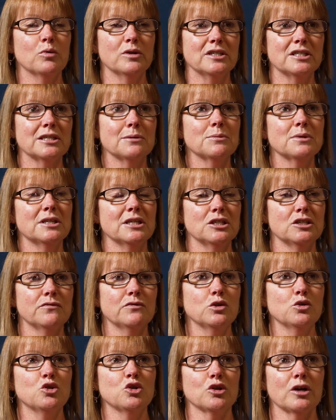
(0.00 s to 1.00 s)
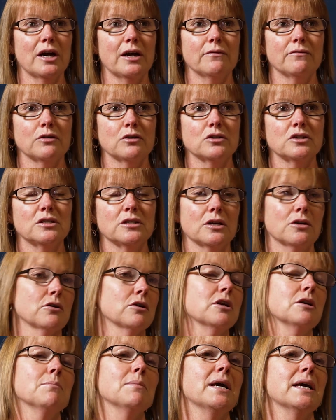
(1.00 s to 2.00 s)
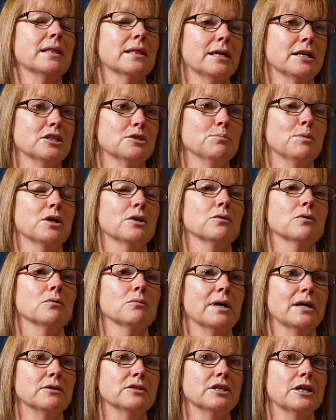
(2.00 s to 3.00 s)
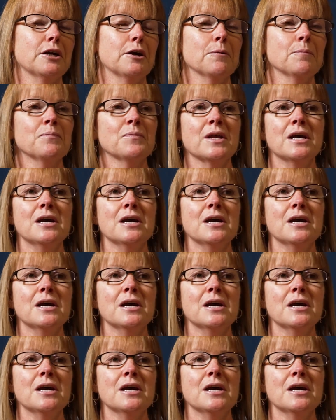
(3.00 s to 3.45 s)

with some of these future efforts that are going to make things better around here.